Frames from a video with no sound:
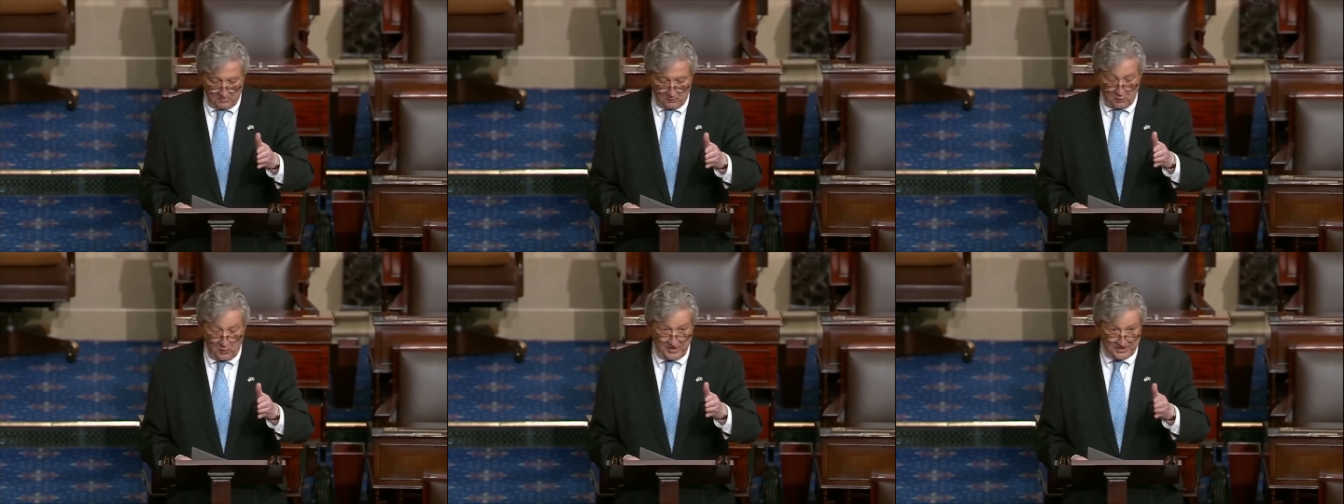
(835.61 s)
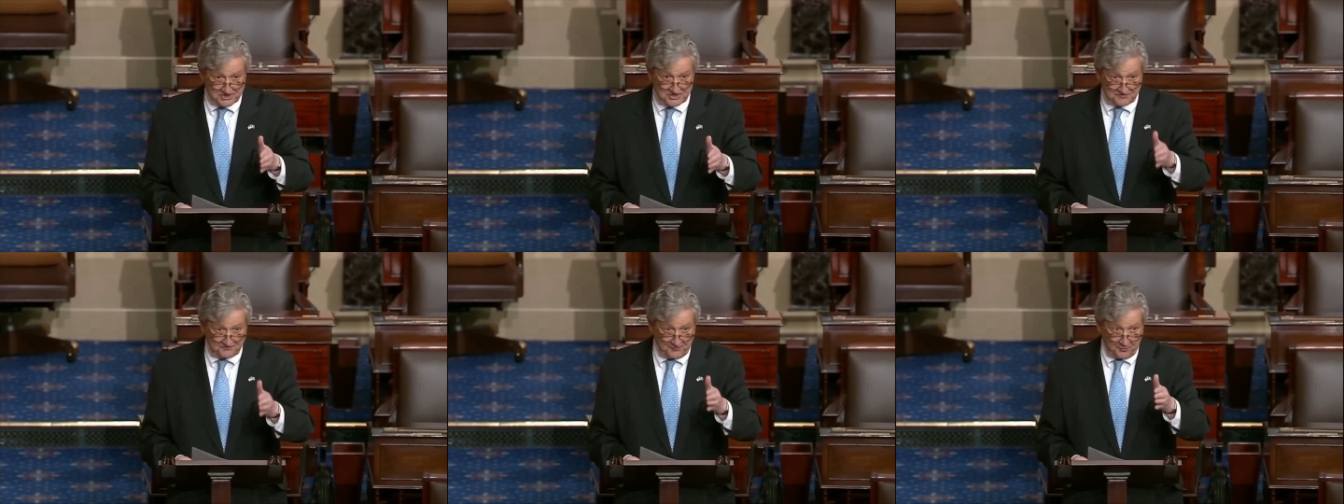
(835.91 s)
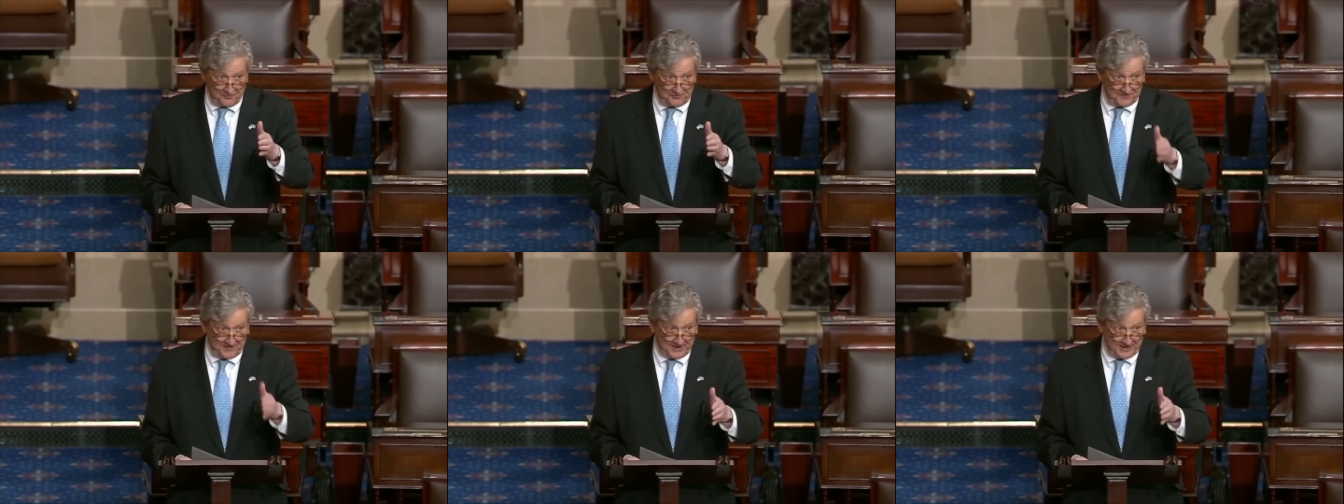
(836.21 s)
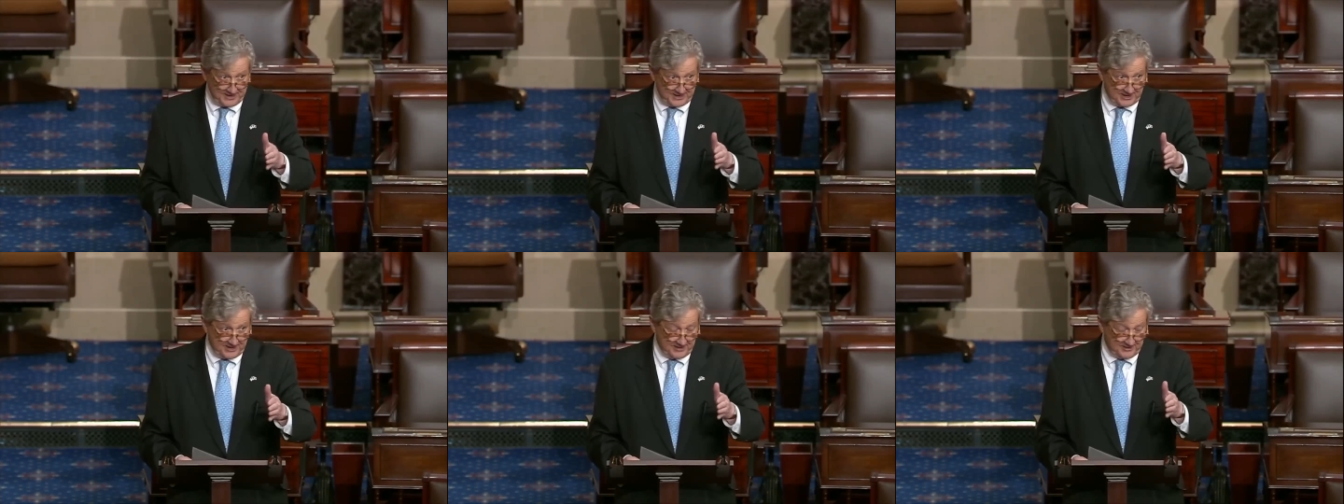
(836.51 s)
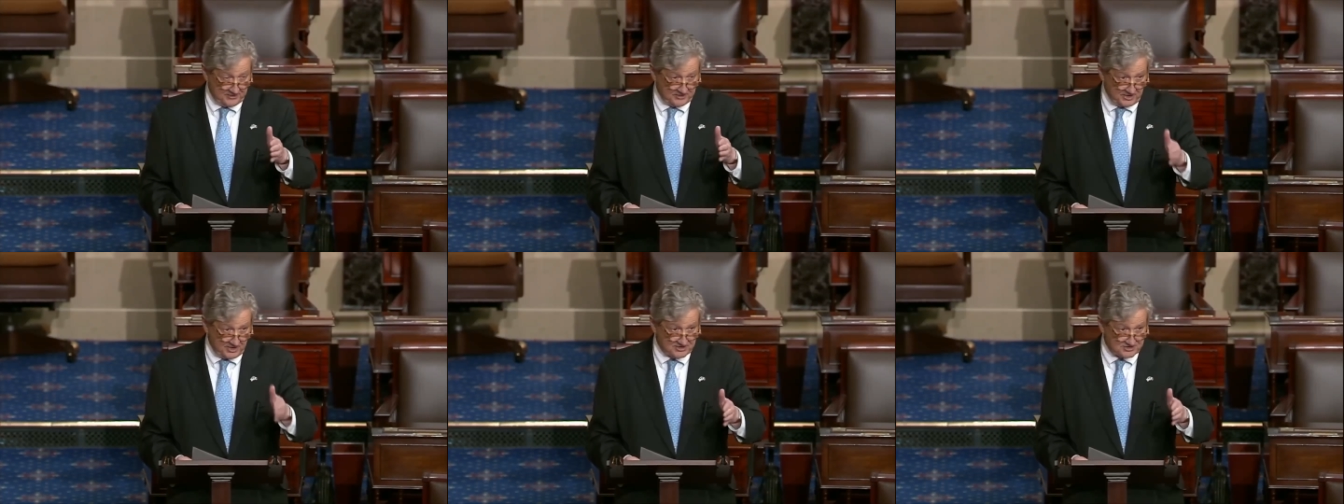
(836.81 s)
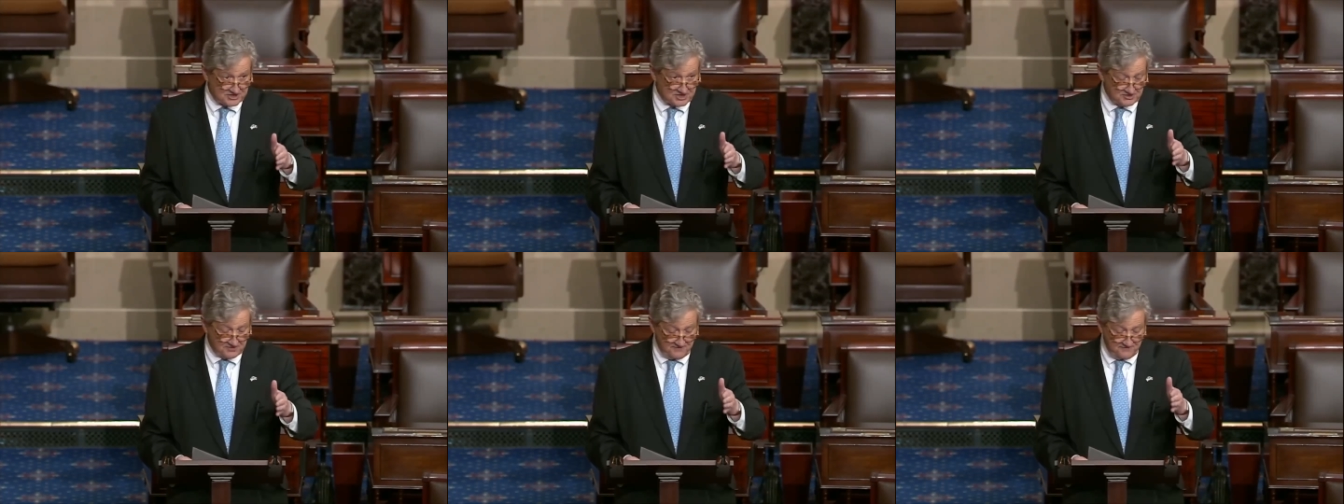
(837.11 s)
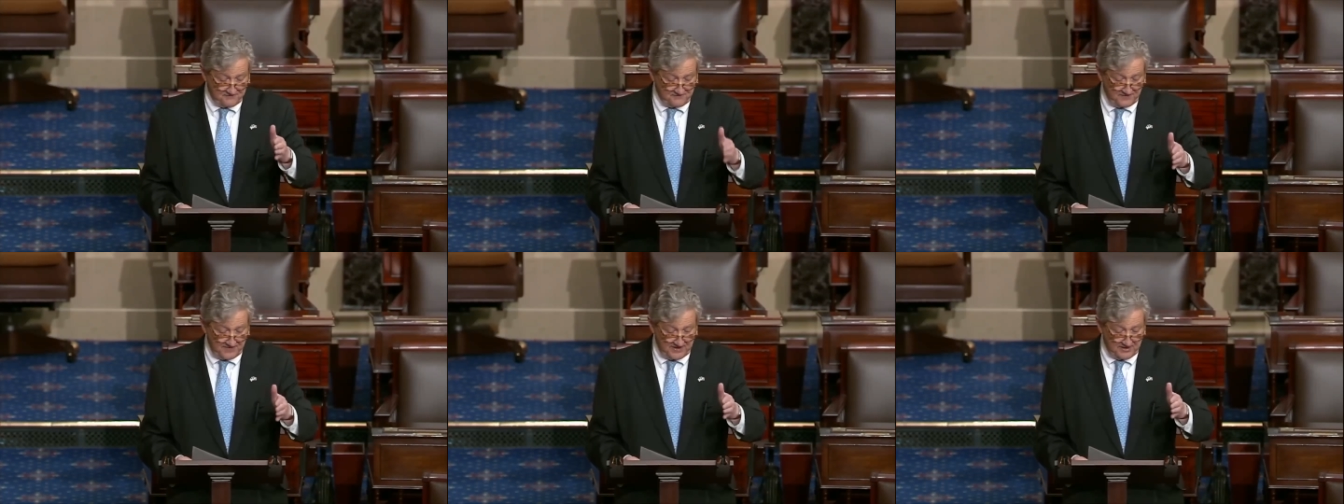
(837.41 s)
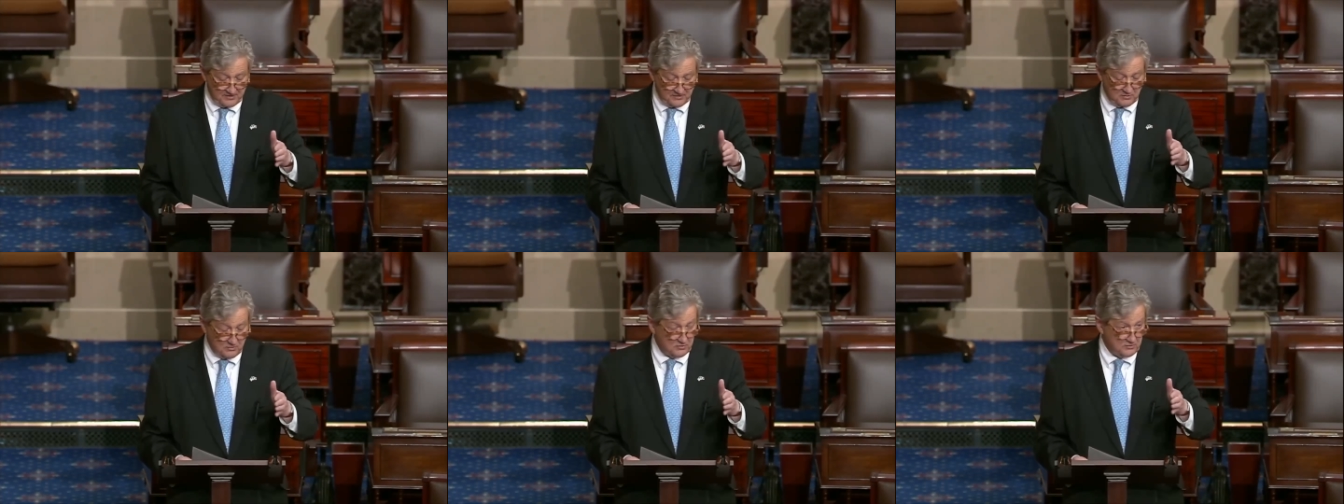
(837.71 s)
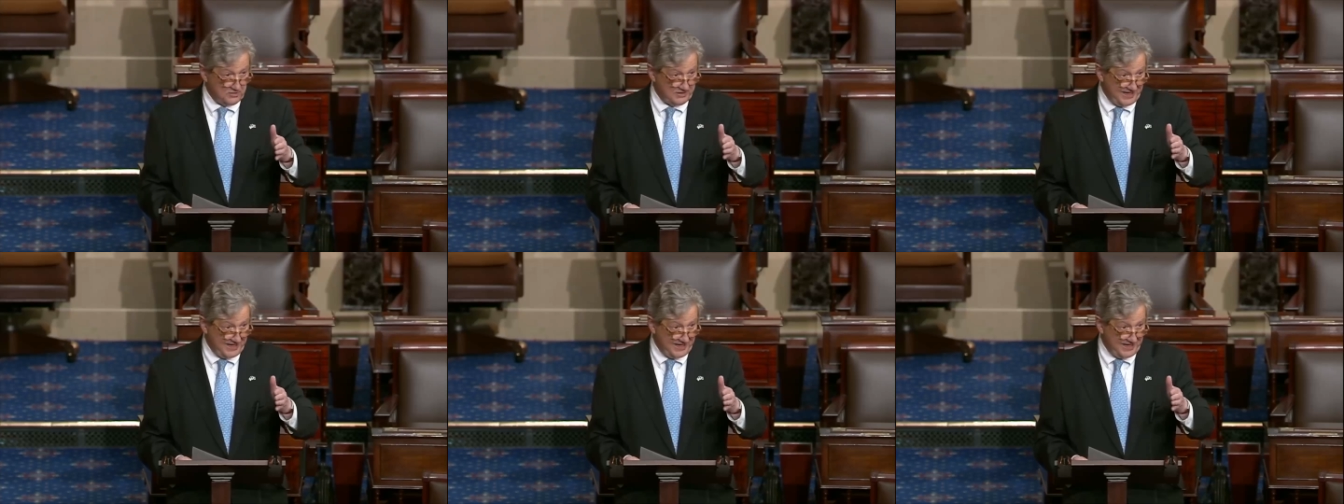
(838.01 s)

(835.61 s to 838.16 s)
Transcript: Wishful thinking doesn't fill